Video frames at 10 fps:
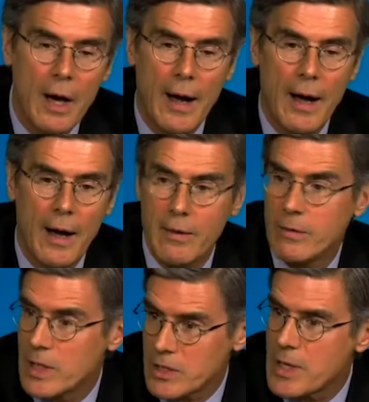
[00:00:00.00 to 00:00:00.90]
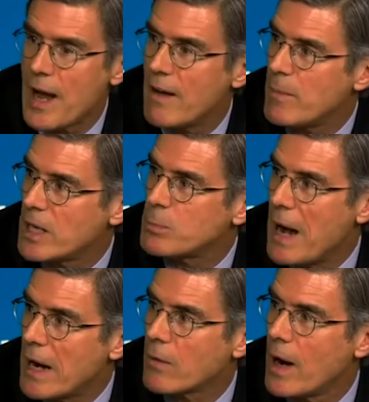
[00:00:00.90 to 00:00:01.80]
uh, doesn't have much
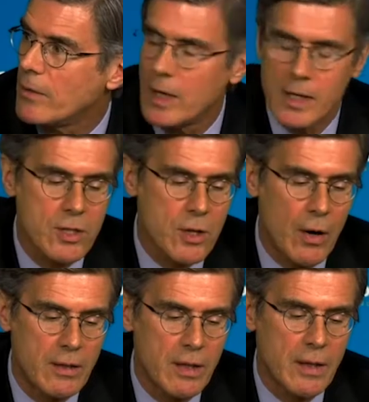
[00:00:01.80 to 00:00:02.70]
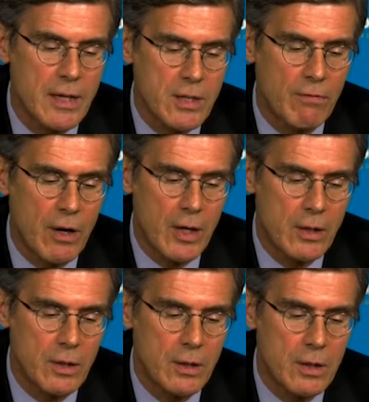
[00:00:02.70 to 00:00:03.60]
background in it. So I think that's a very
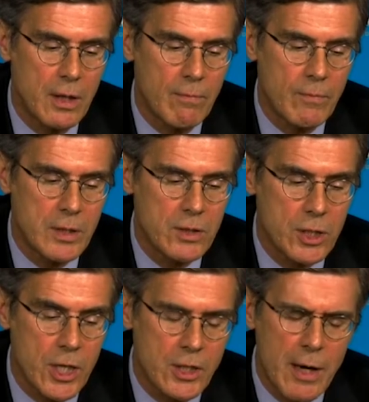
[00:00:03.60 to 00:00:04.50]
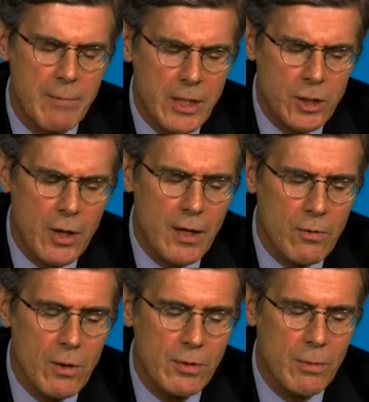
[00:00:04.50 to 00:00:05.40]
good uh, suggestion. I'm not sure I
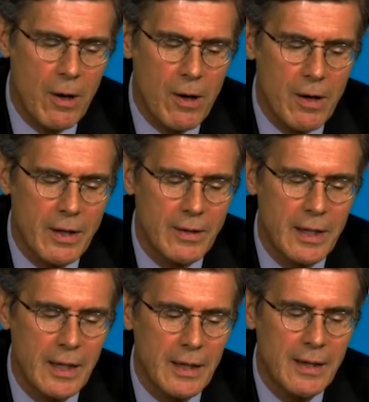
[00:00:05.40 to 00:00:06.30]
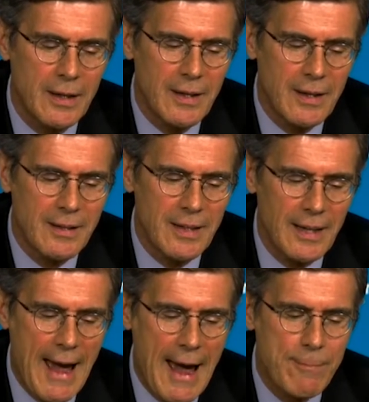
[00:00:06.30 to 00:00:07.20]
agree with you, Paul, on the
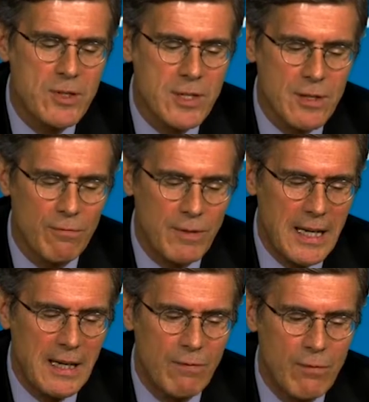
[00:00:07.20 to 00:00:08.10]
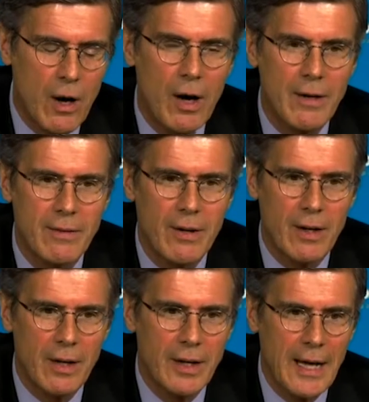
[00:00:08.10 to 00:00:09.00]
the absence of need on,
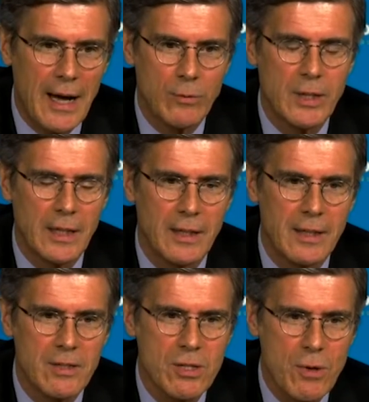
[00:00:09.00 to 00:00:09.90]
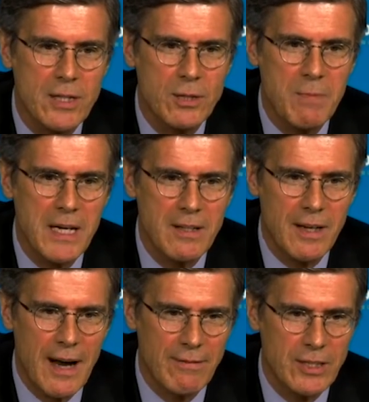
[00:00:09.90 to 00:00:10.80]
on accounting. It strikes me
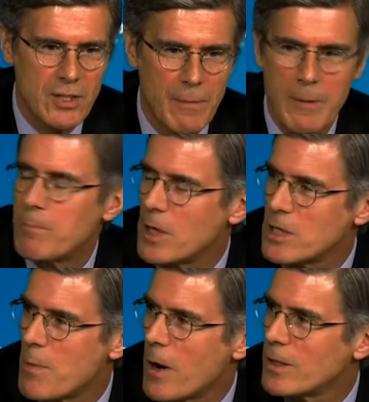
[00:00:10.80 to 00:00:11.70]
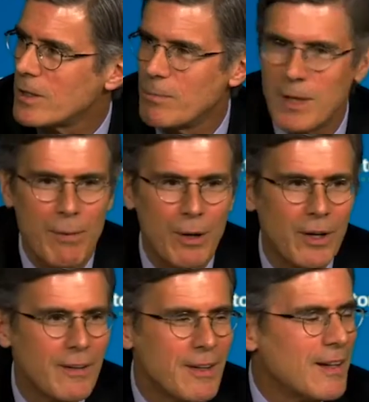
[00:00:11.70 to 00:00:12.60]
that having someone pretty smart to be able to